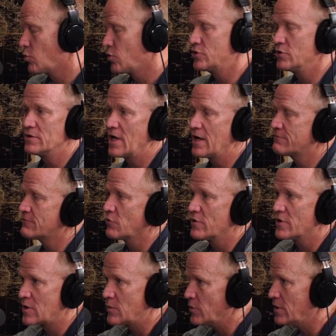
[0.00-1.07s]
We're doing that for the
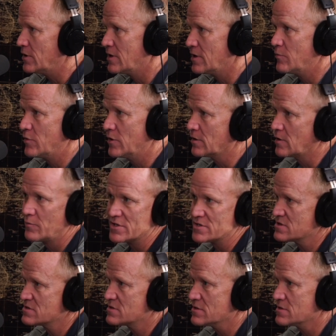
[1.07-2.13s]
community to build our
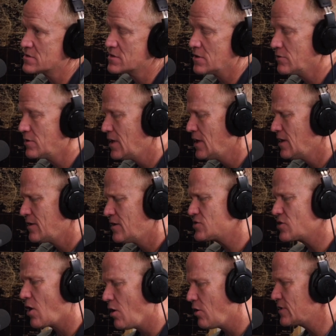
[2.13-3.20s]
businesses. So there's
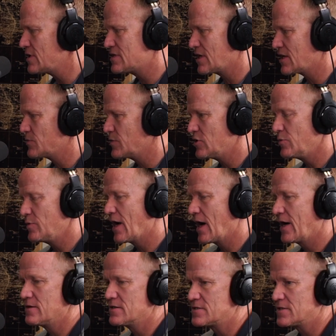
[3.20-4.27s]
all these things we do
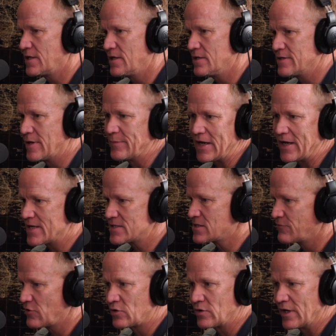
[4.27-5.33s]
behind the scenes. I'm not asking
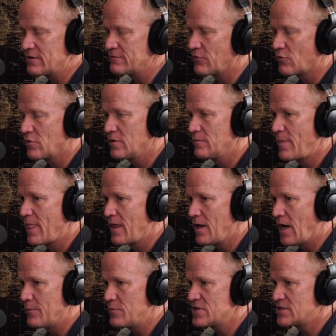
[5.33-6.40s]
for credit for them.
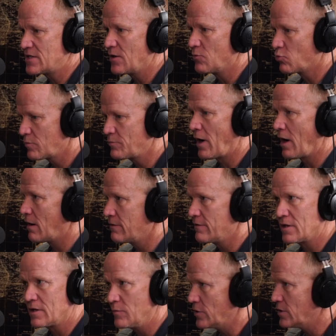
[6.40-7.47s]
I'm just saying we're part of the
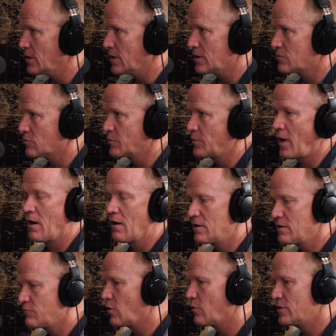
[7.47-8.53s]
community. We're part
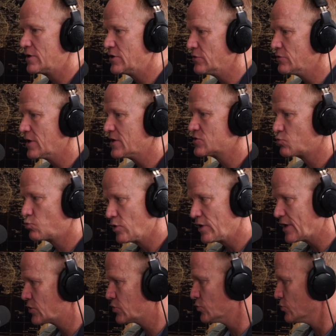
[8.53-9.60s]
of what we do that's really
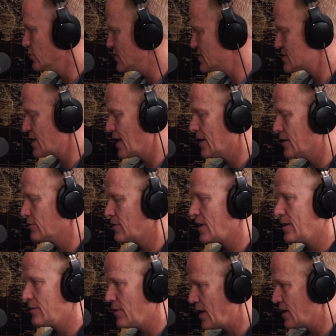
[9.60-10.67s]
cool in this town
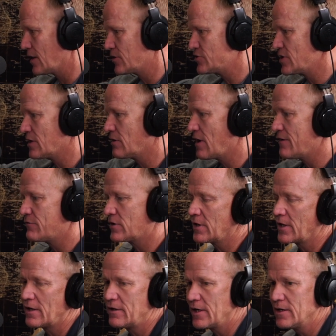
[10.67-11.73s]
and in our geographical
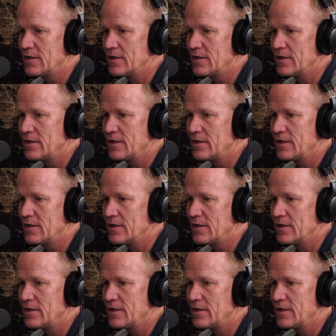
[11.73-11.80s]
area.